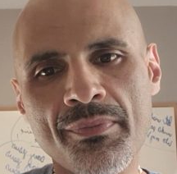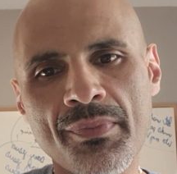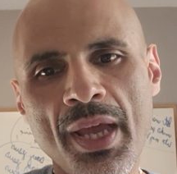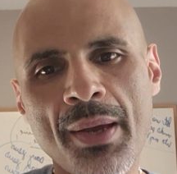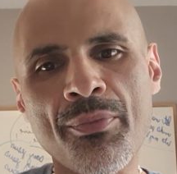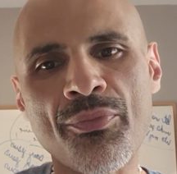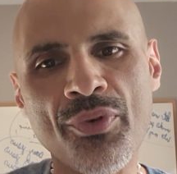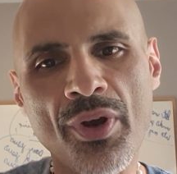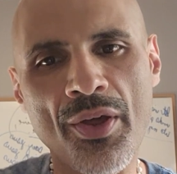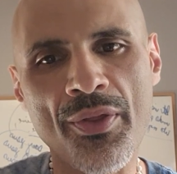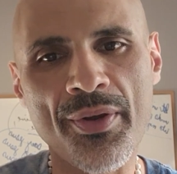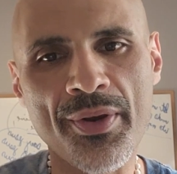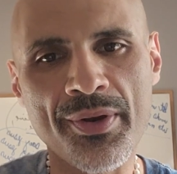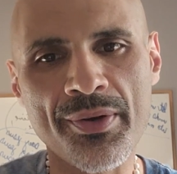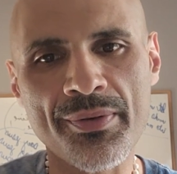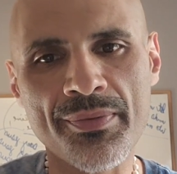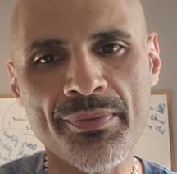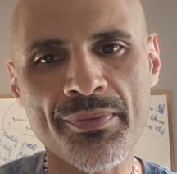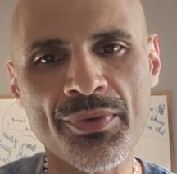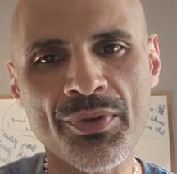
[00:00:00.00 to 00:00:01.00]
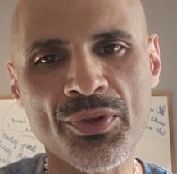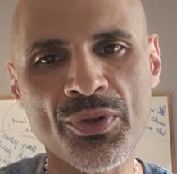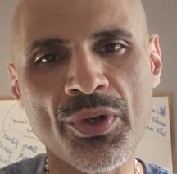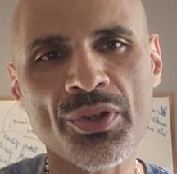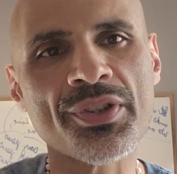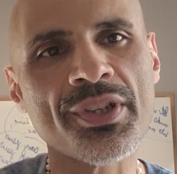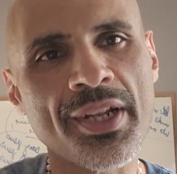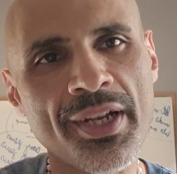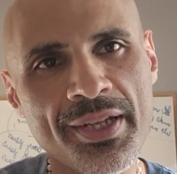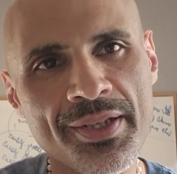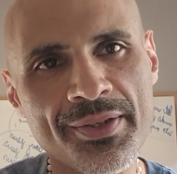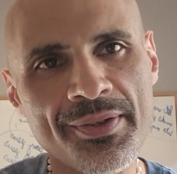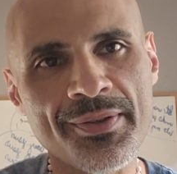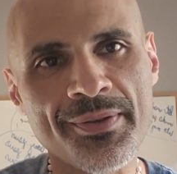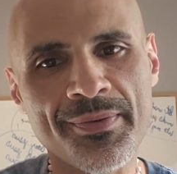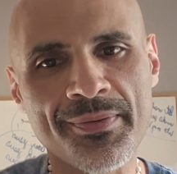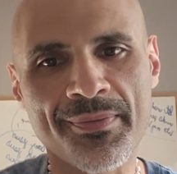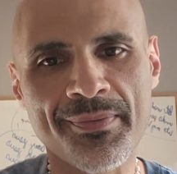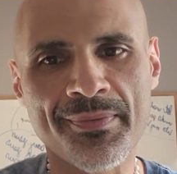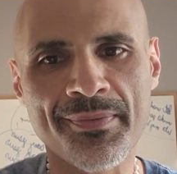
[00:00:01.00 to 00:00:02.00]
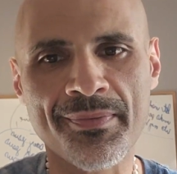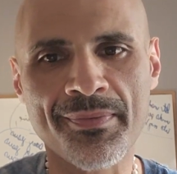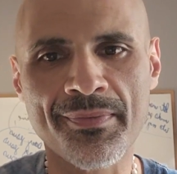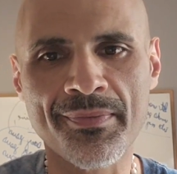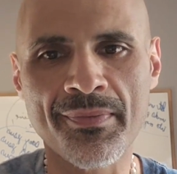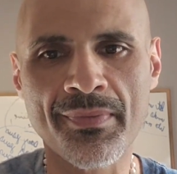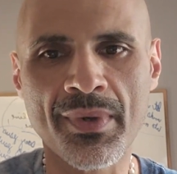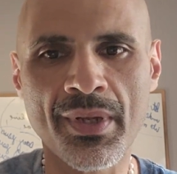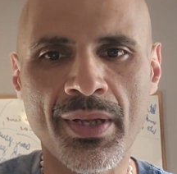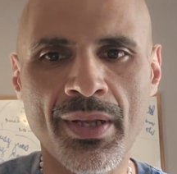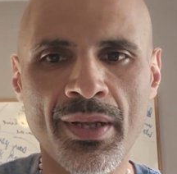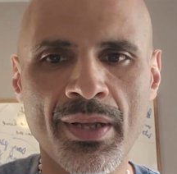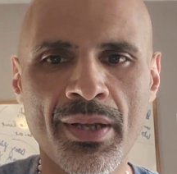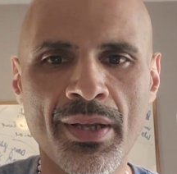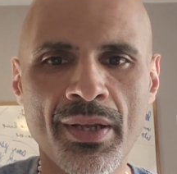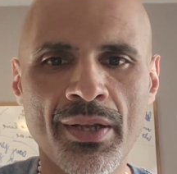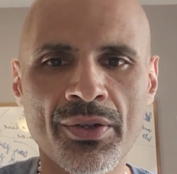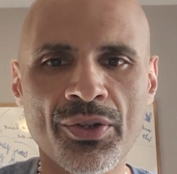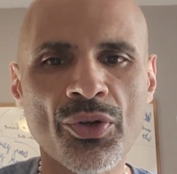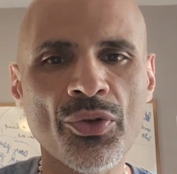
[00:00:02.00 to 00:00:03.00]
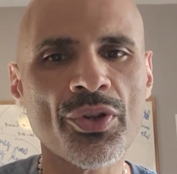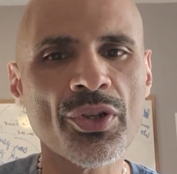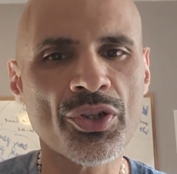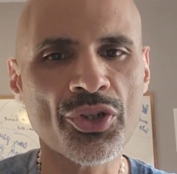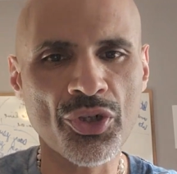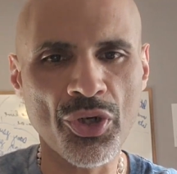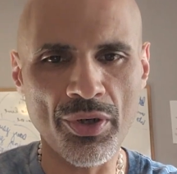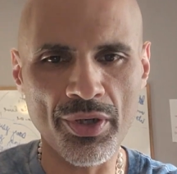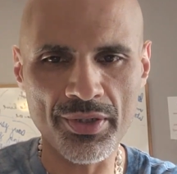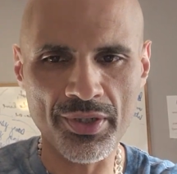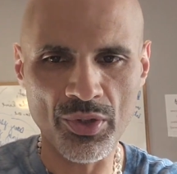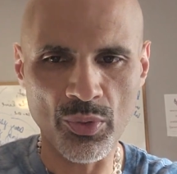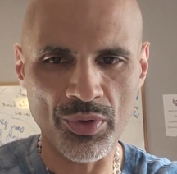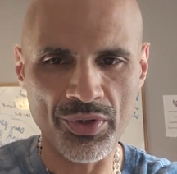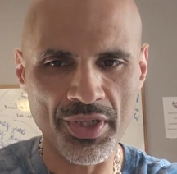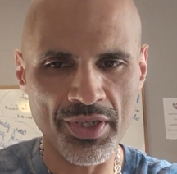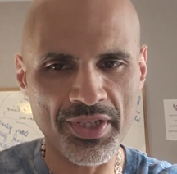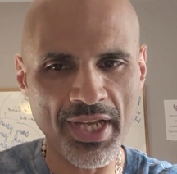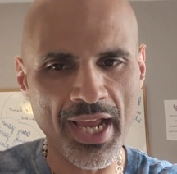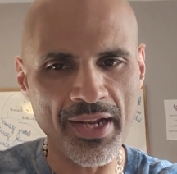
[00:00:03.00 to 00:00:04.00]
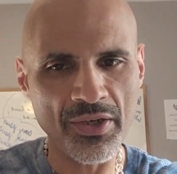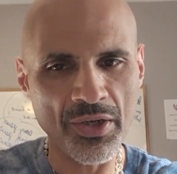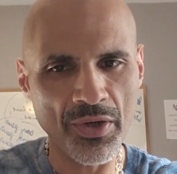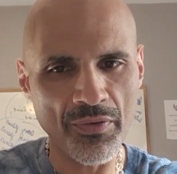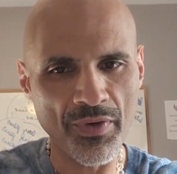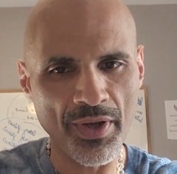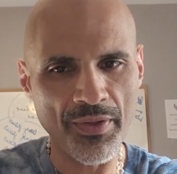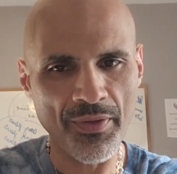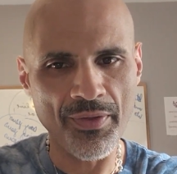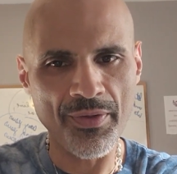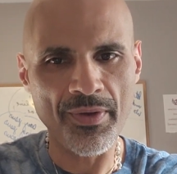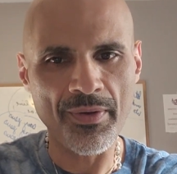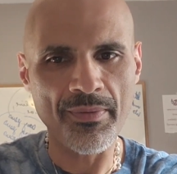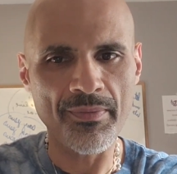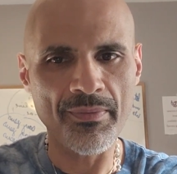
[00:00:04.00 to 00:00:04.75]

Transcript: and brother, Sosthenes, to the church which is at Corinth,